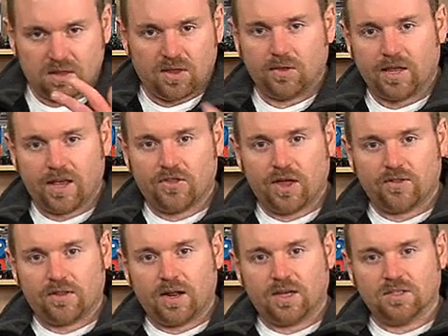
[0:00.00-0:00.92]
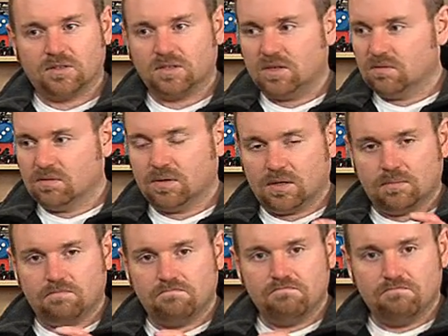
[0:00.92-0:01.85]
like that has
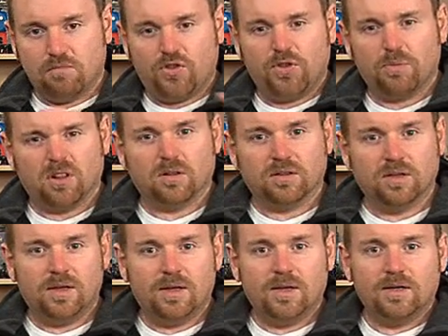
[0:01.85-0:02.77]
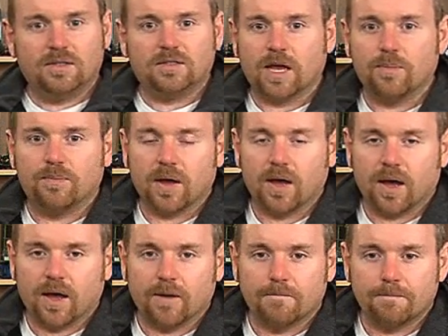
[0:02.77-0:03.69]
multiple type
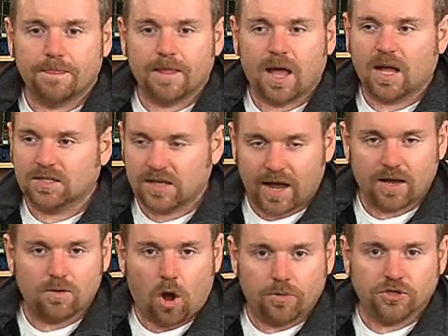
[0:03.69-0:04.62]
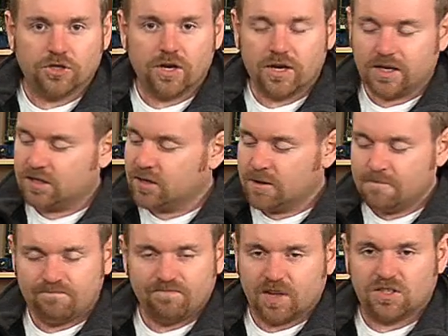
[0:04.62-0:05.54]
attack opportunities,
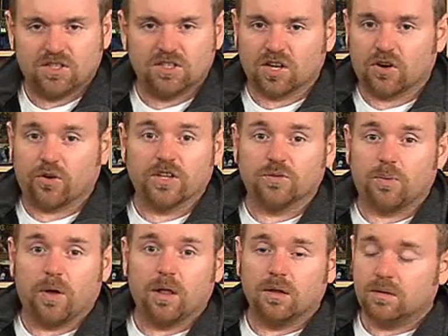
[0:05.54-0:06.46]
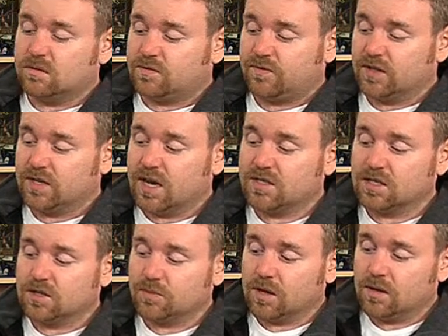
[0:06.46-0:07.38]
it's just a great spell. It's a
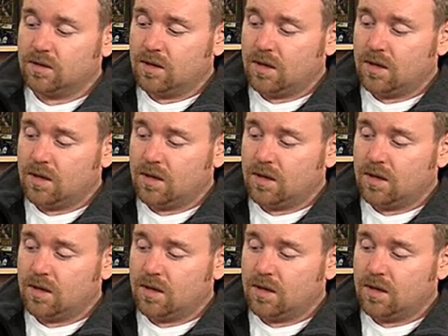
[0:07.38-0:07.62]
fantastic spell.